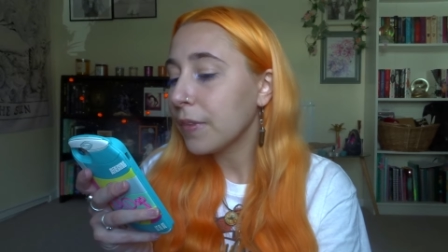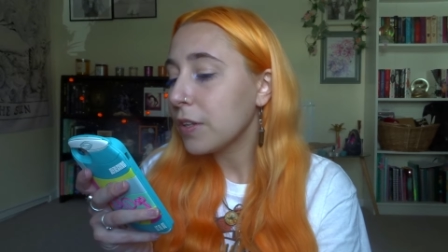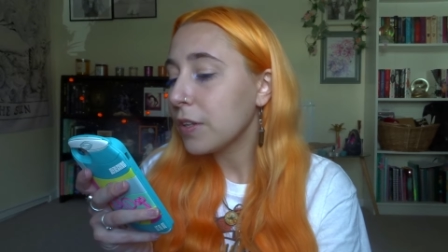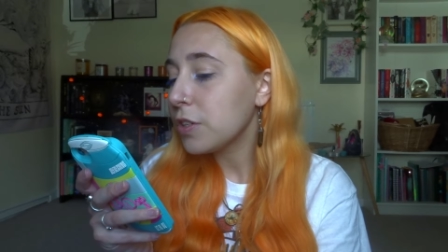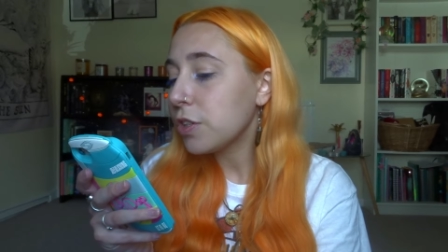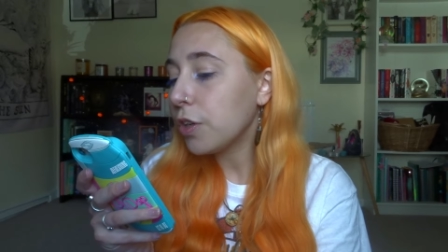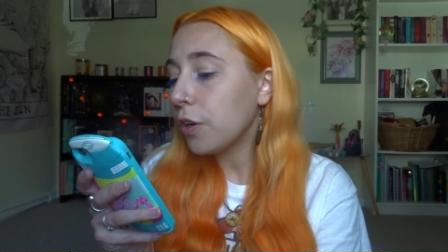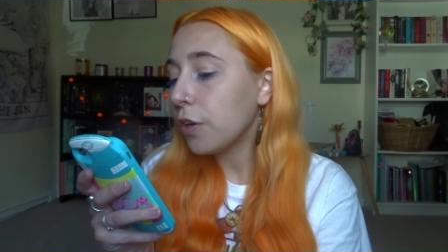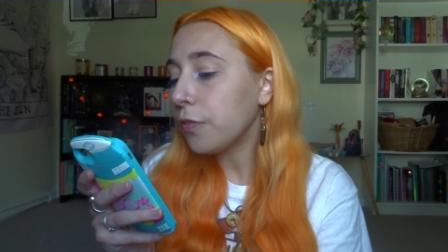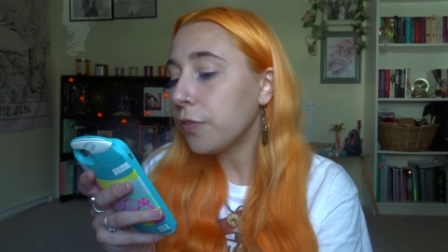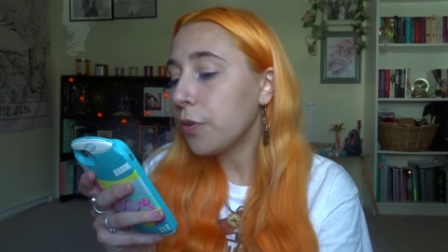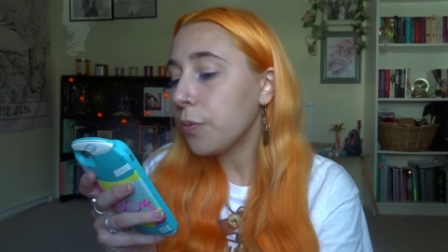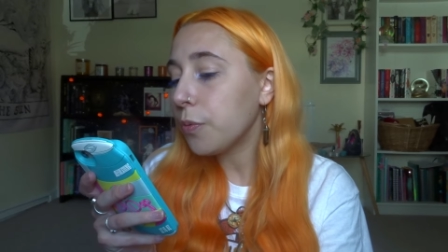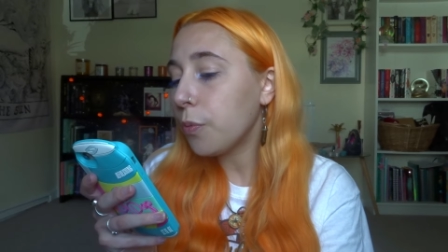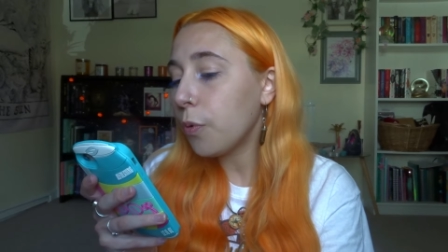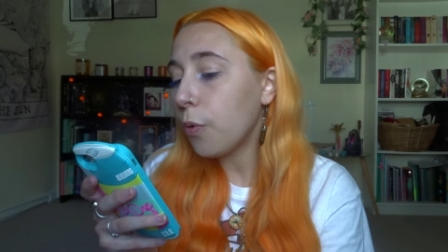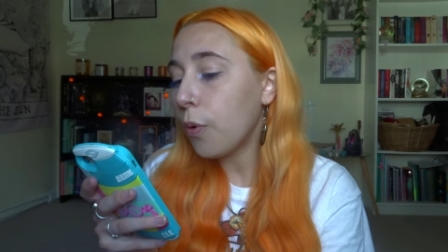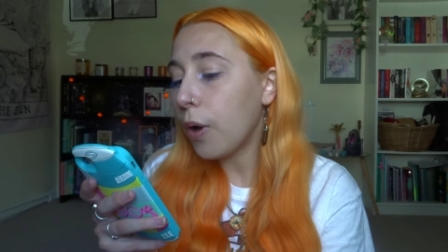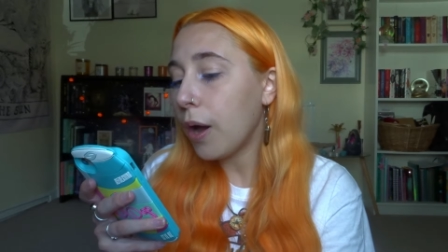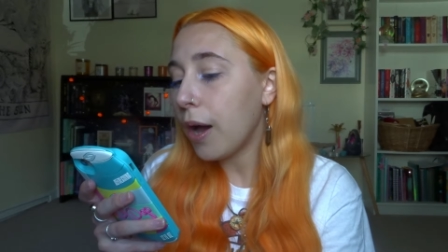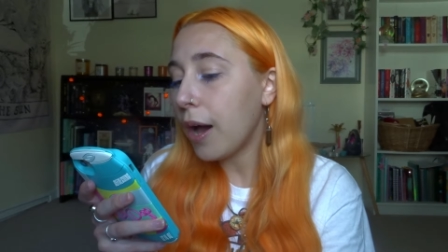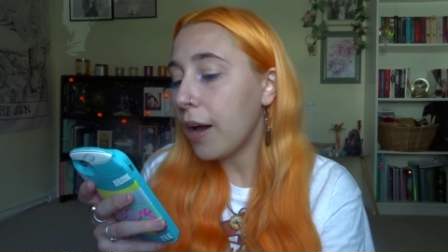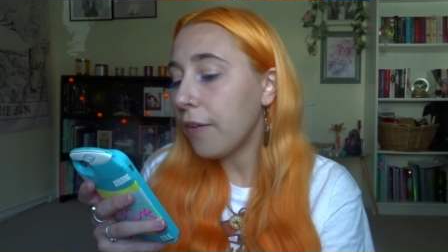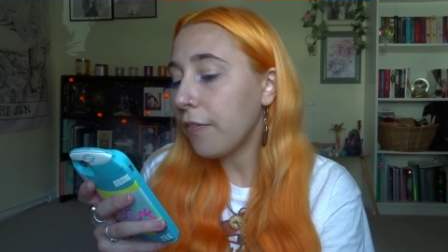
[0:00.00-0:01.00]
She often
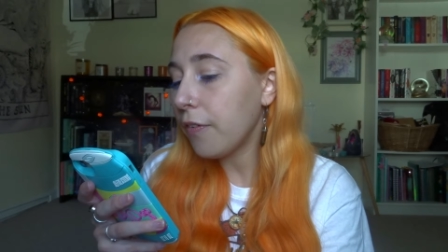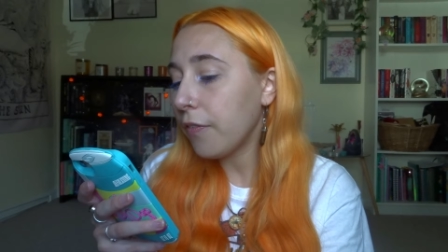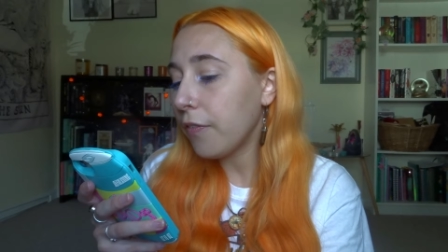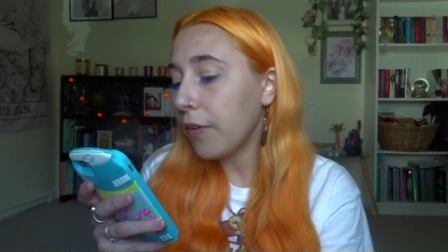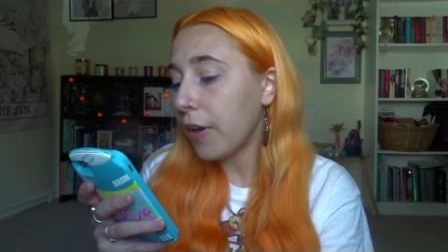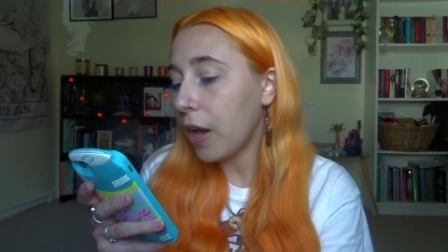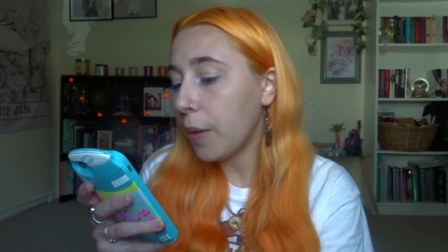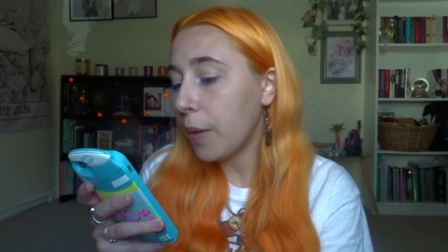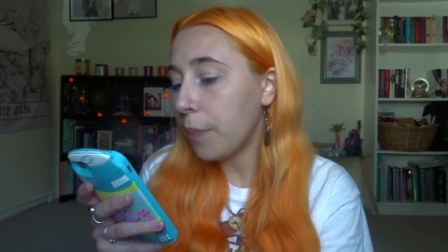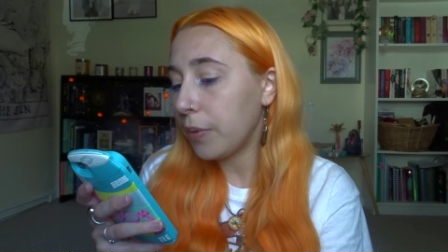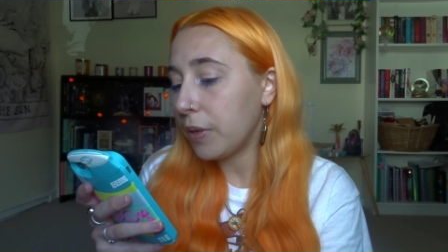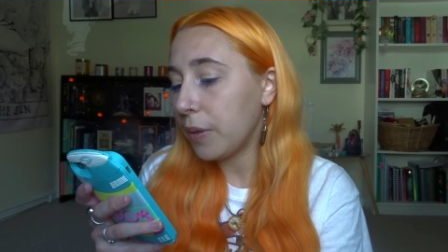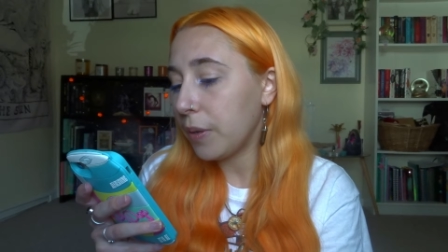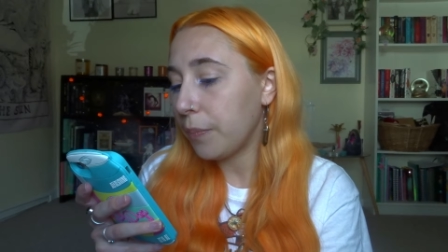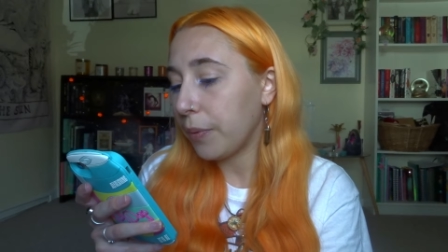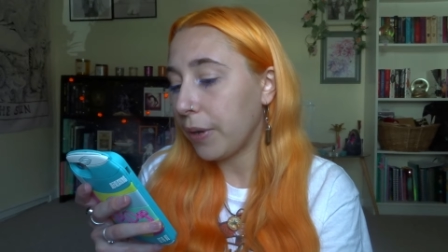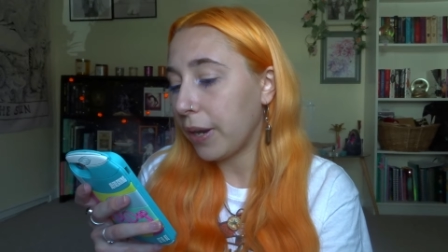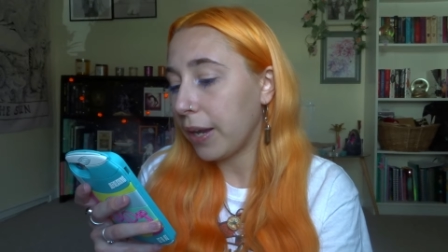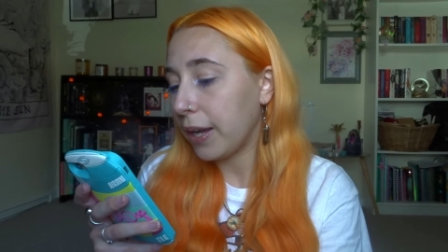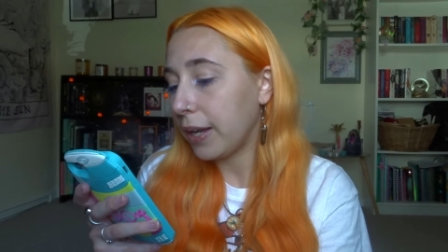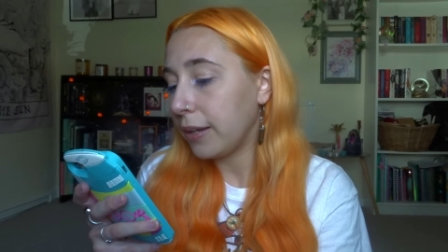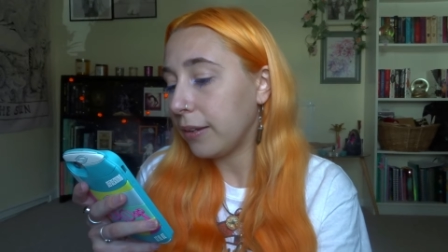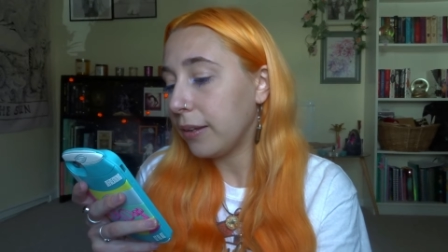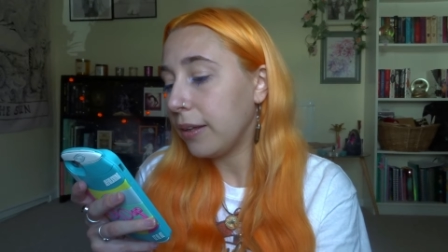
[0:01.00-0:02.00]
wore half of it up in a
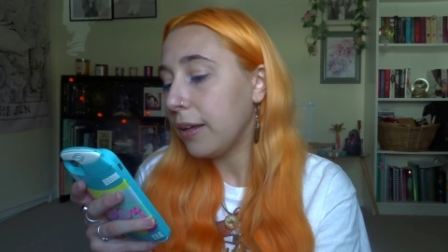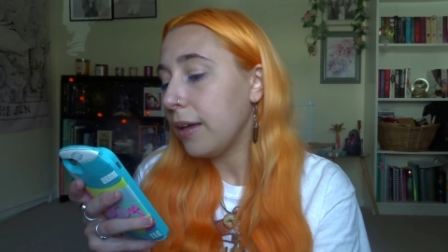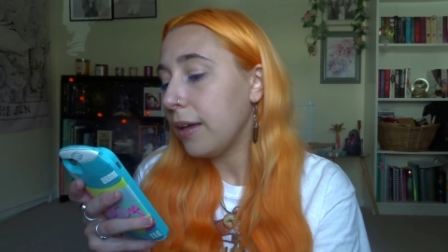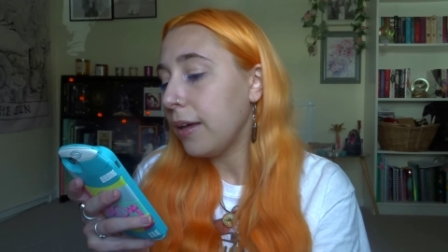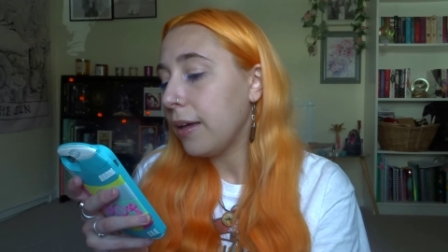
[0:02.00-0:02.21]
braid.